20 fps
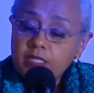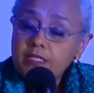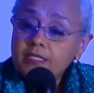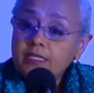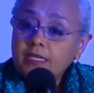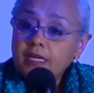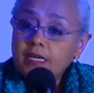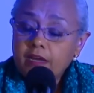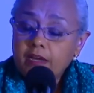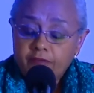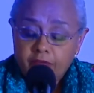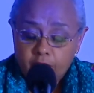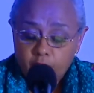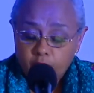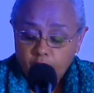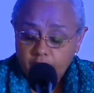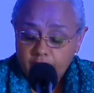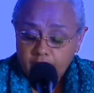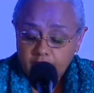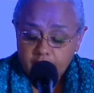as
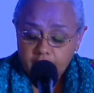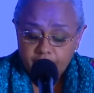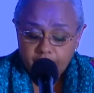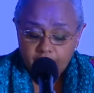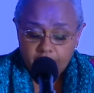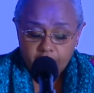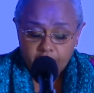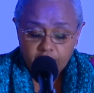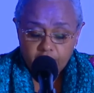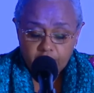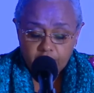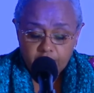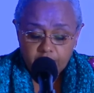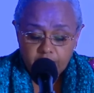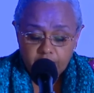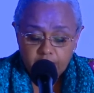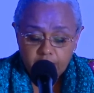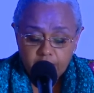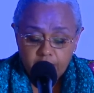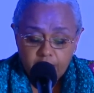livelihood
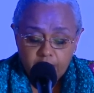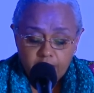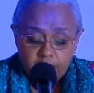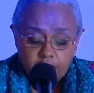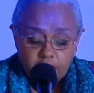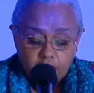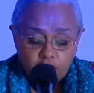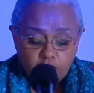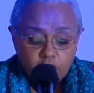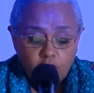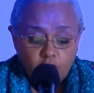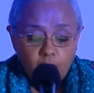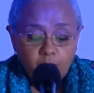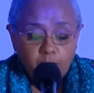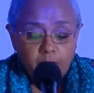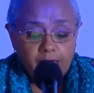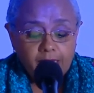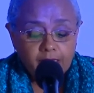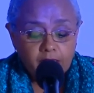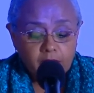interventions to
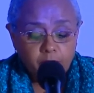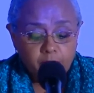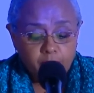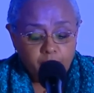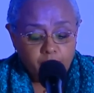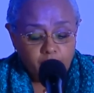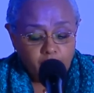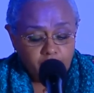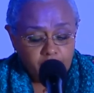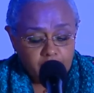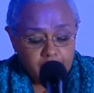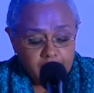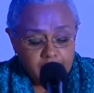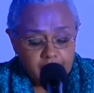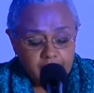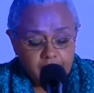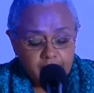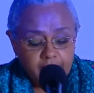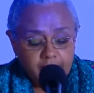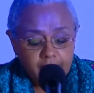combat
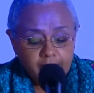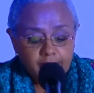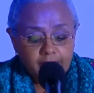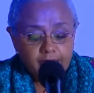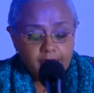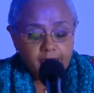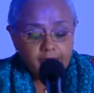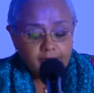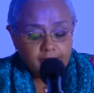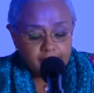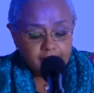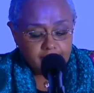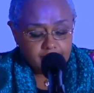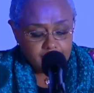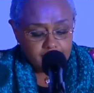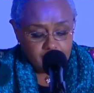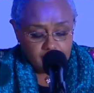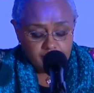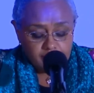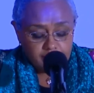poverty
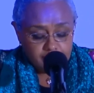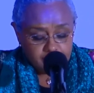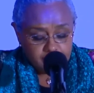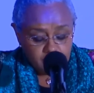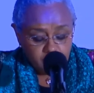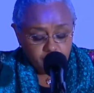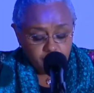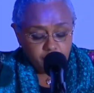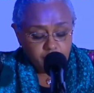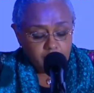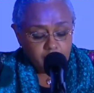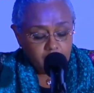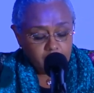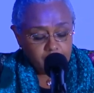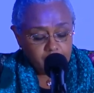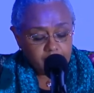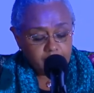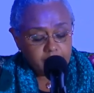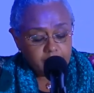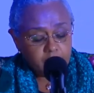and
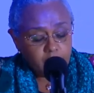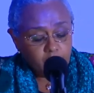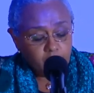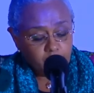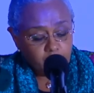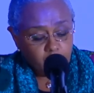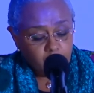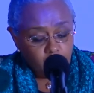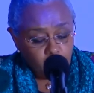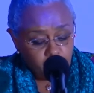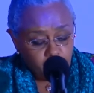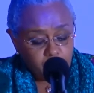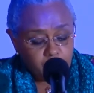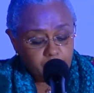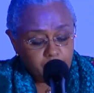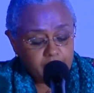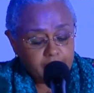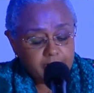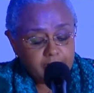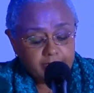self-reliance
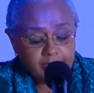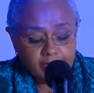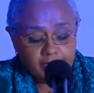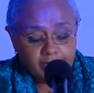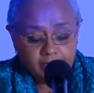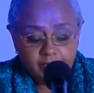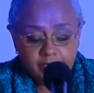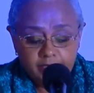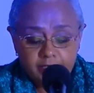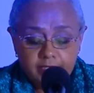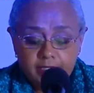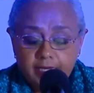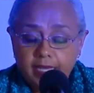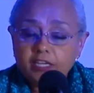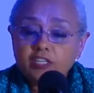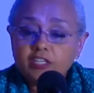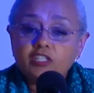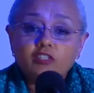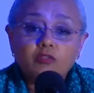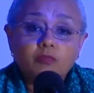complements Kenya's
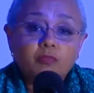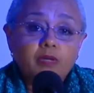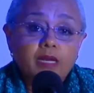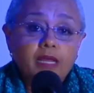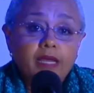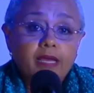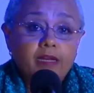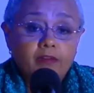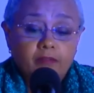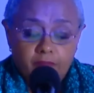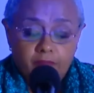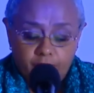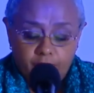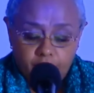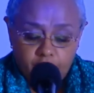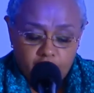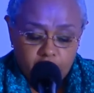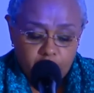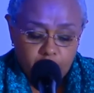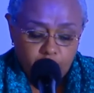national plan for
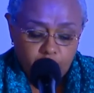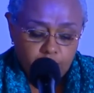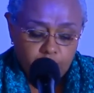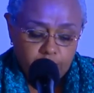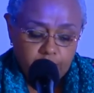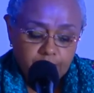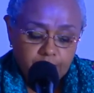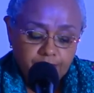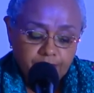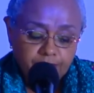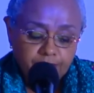children.